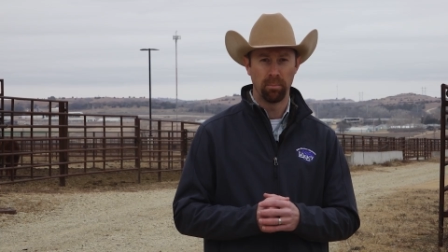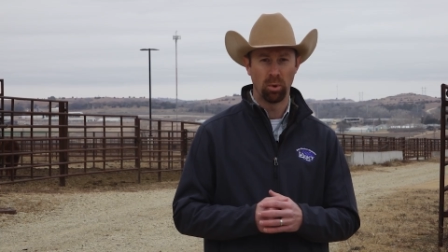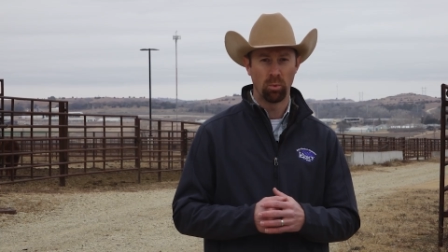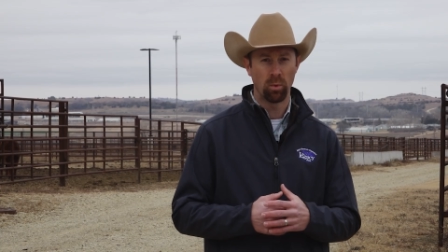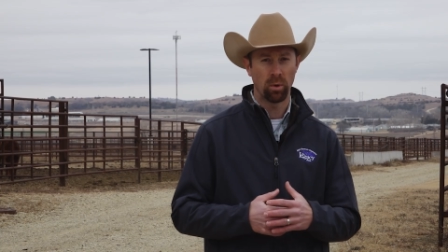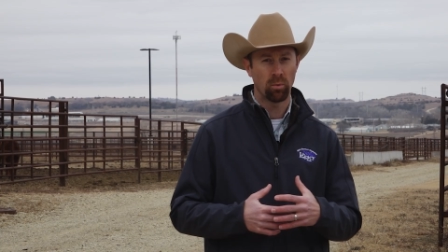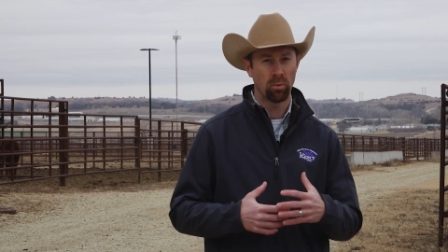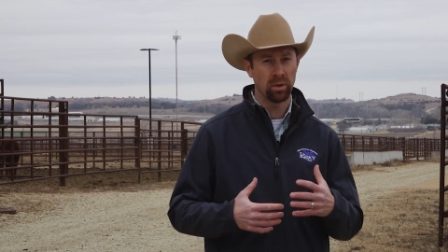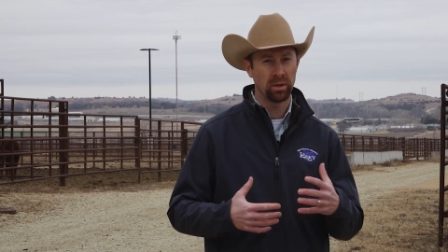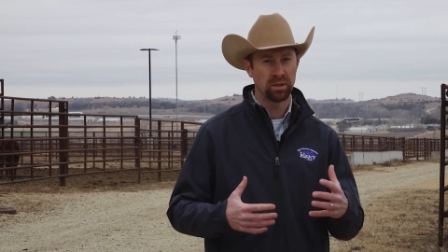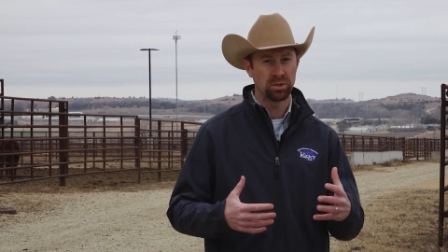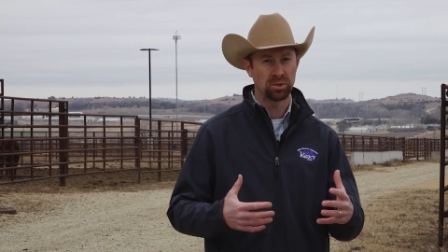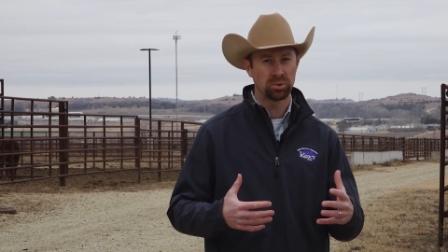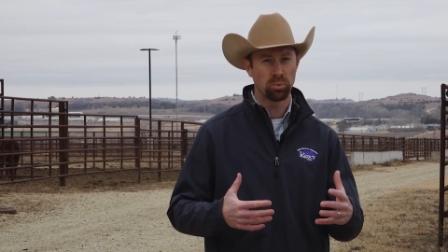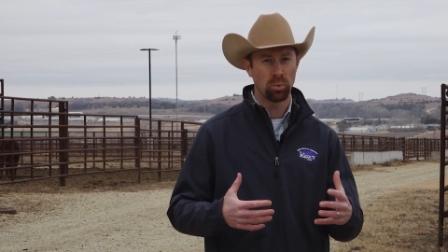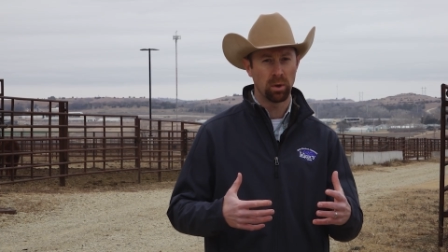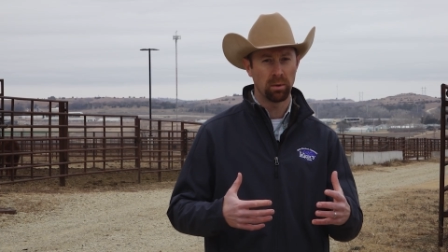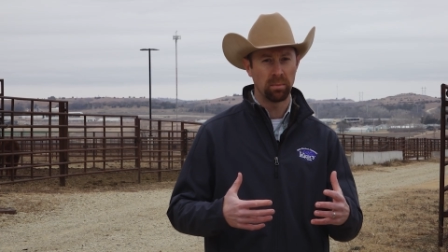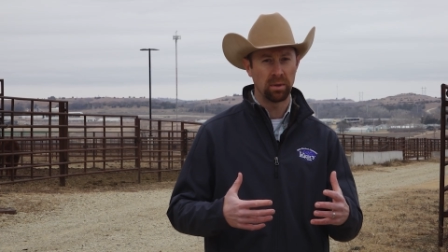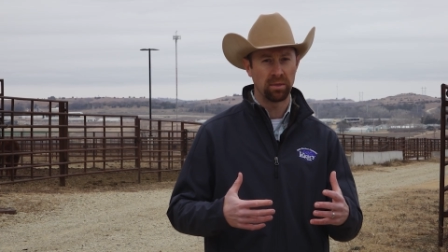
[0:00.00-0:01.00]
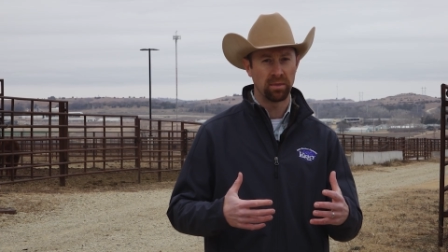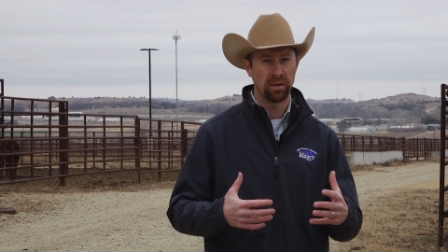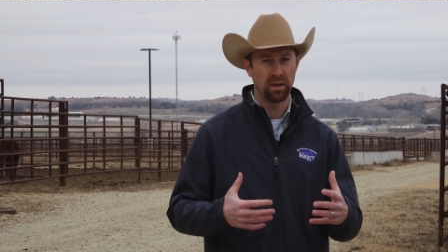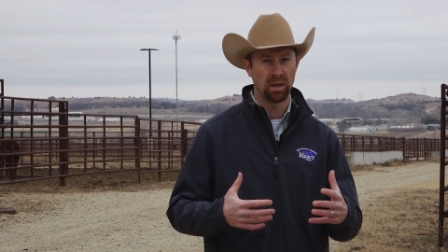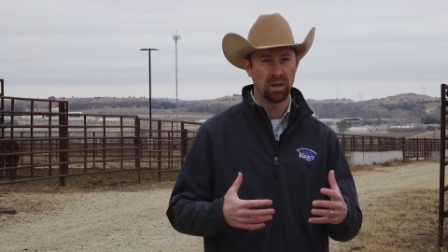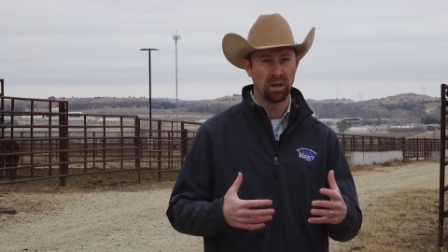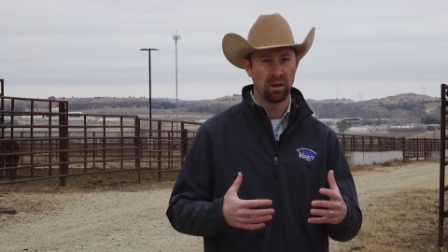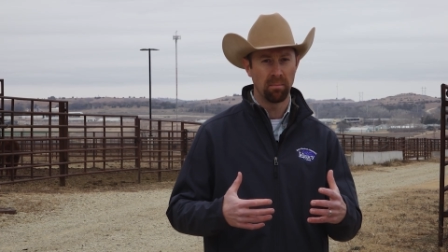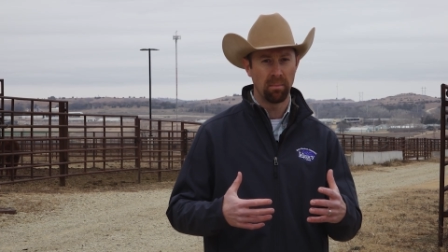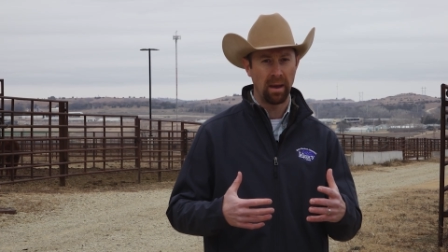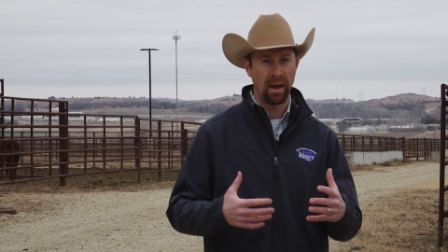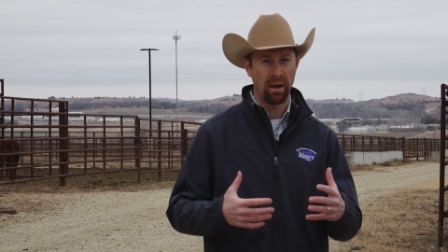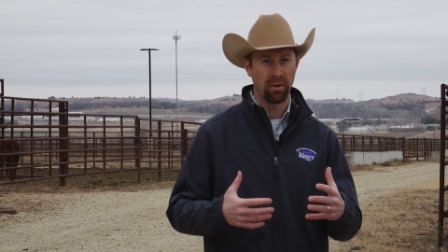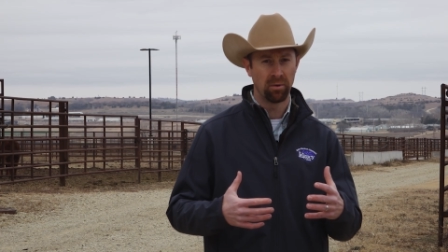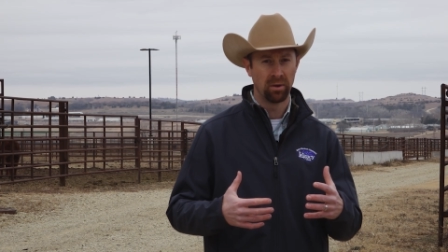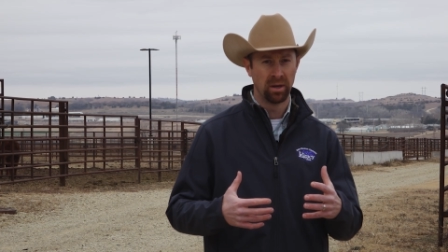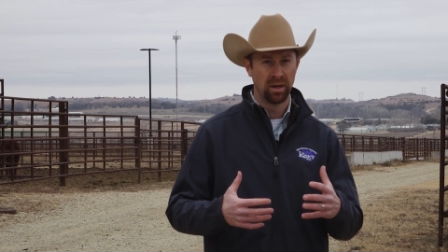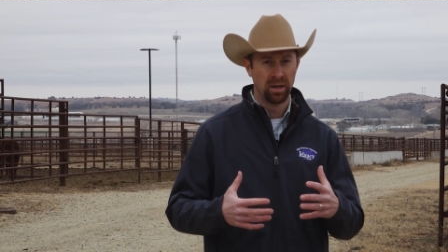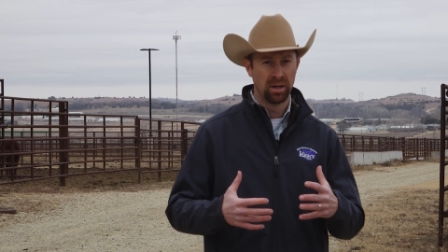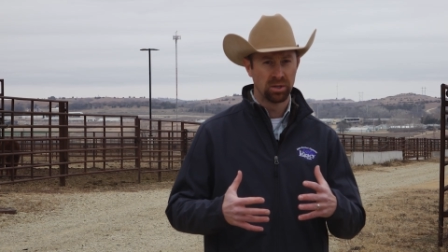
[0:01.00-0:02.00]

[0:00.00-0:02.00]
But we really just want to be thinking about